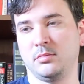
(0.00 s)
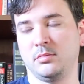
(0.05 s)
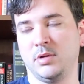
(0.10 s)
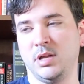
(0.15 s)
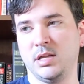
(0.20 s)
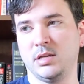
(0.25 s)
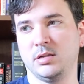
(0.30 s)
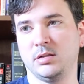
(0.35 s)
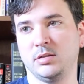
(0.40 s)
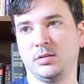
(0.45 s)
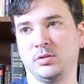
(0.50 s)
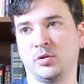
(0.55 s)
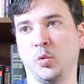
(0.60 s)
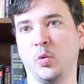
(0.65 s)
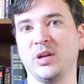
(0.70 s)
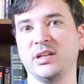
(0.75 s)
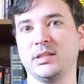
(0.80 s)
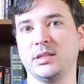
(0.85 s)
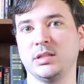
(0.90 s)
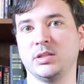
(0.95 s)
in
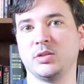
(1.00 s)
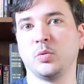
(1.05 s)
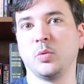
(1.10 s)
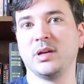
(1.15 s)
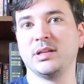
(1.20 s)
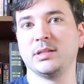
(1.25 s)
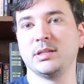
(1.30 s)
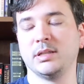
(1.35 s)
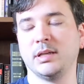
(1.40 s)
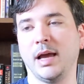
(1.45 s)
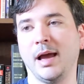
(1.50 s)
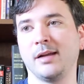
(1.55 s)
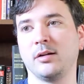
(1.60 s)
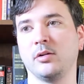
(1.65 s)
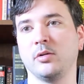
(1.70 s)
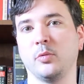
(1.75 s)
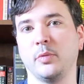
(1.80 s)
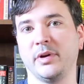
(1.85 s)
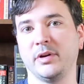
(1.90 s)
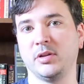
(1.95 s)
2020, I don't
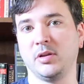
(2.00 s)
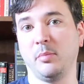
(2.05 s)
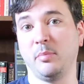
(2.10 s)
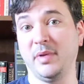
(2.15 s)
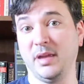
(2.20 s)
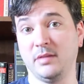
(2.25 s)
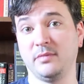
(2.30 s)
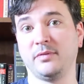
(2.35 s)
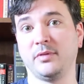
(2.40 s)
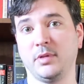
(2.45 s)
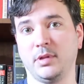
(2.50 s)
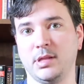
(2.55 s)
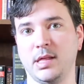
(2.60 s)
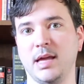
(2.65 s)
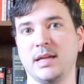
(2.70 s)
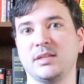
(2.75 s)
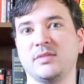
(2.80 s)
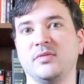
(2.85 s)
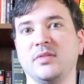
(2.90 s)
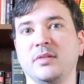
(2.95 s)
know where you've been for the
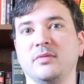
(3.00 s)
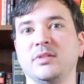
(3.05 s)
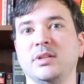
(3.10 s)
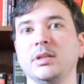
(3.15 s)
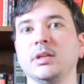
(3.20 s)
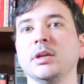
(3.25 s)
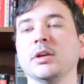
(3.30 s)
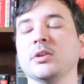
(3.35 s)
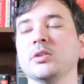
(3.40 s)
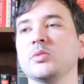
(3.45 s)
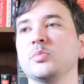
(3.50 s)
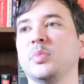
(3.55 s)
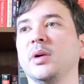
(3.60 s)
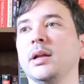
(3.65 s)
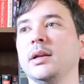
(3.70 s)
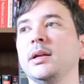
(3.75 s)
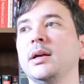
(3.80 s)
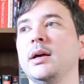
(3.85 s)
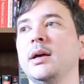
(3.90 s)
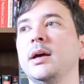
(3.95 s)
last 50 years, but